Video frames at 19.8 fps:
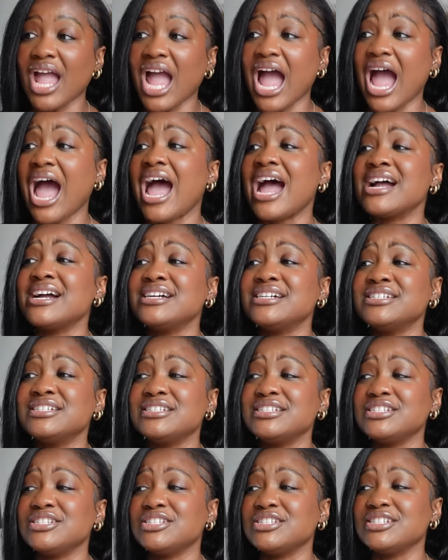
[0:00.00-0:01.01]
I
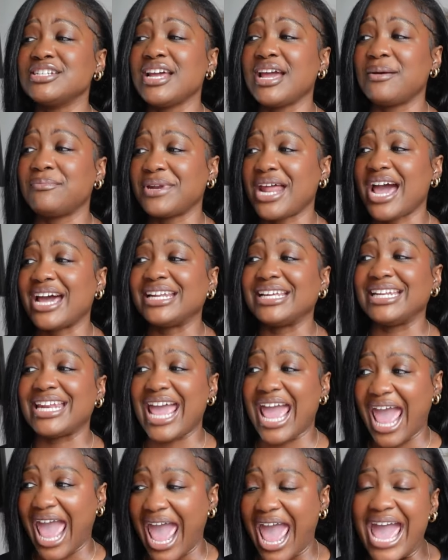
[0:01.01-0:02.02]
am not an
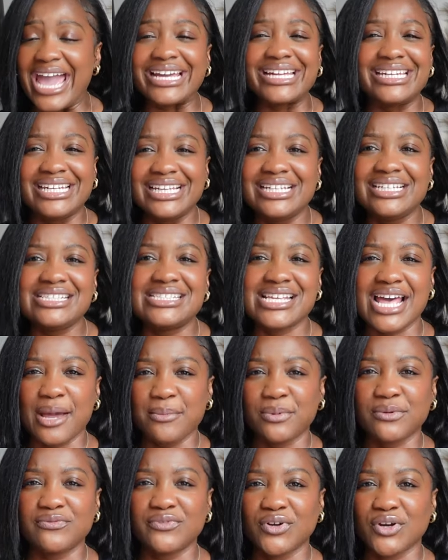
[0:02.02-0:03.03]
acne
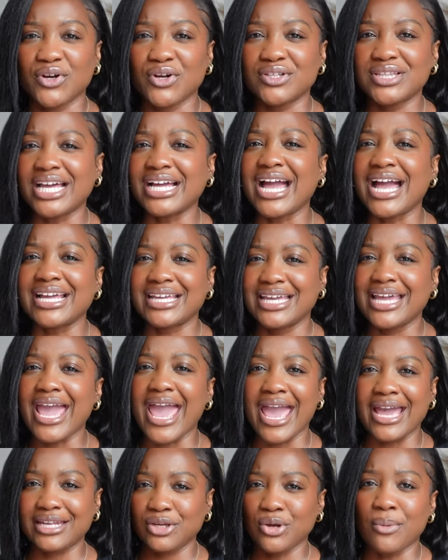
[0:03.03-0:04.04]
type of girl. Like, I get
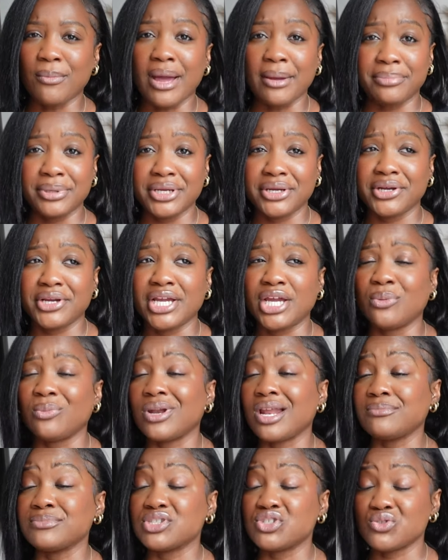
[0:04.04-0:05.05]
acne on my period and when
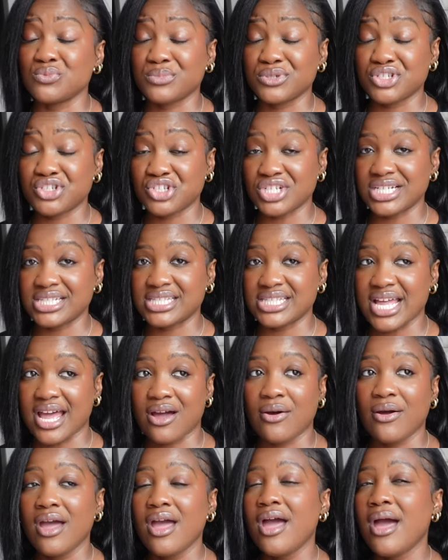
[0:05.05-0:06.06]
I'm super stressed
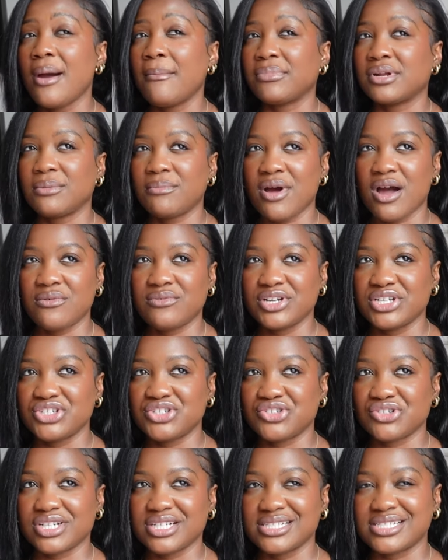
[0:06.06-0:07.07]
out, but I'm always
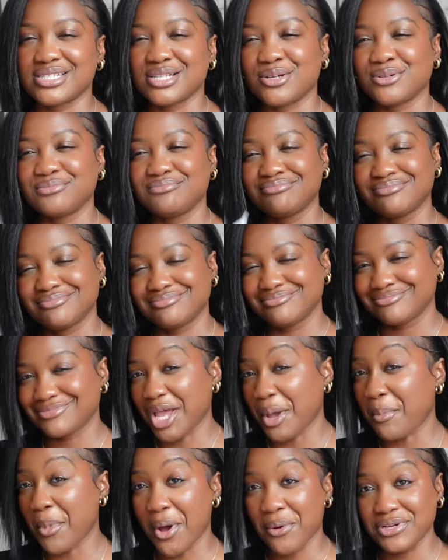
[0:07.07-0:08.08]
stressed though.
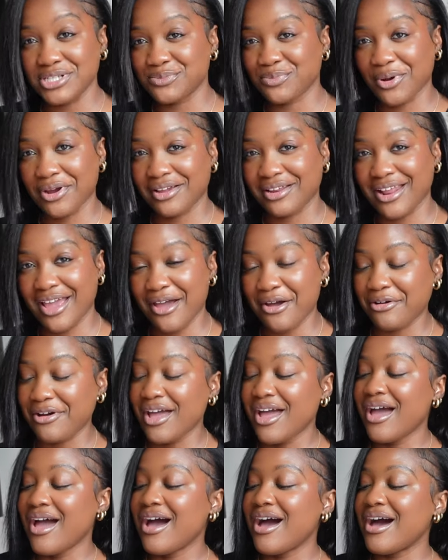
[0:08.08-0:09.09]
I'm always breaking out.
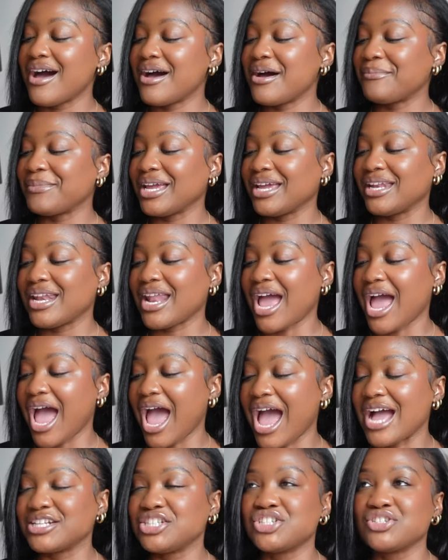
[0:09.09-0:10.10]
And
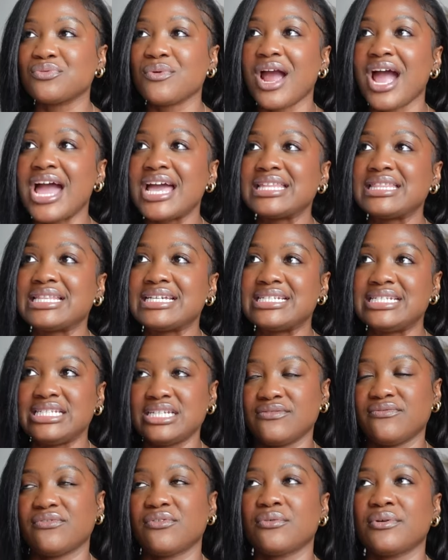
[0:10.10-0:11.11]
I tried the
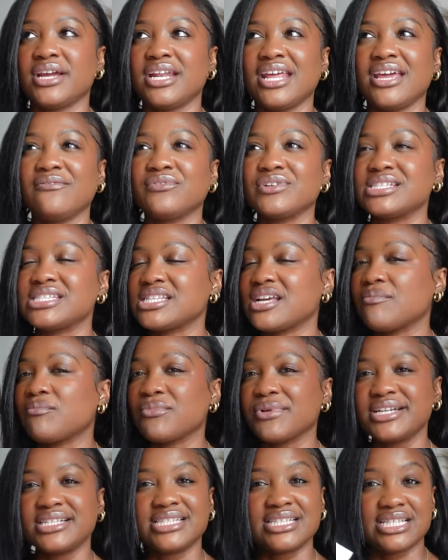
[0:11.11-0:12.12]
Differin, and for some
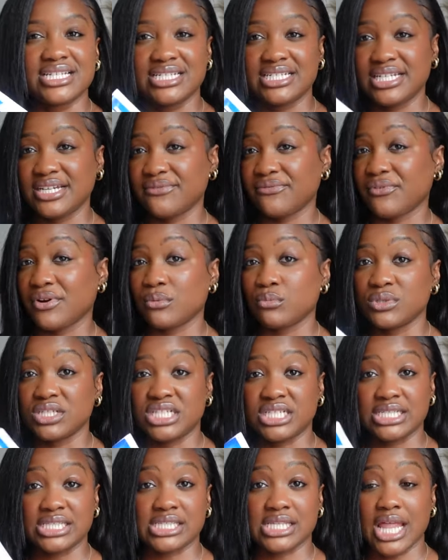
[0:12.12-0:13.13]
reason the Differin was
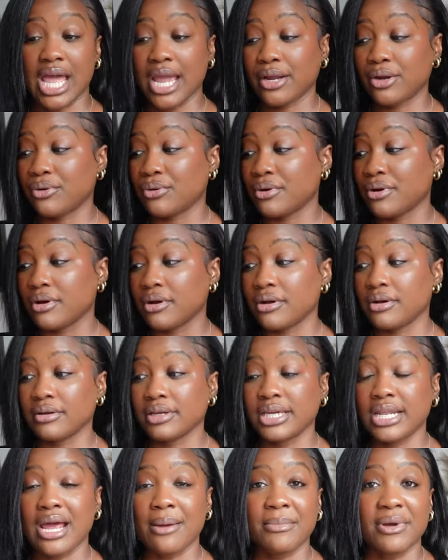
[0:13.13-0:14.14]
just like, girl,
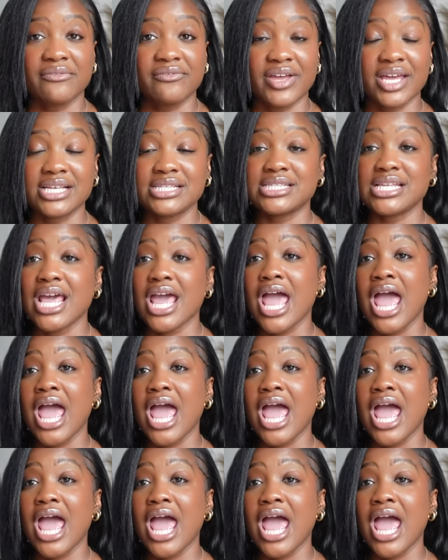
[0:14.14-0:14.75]
get out my face.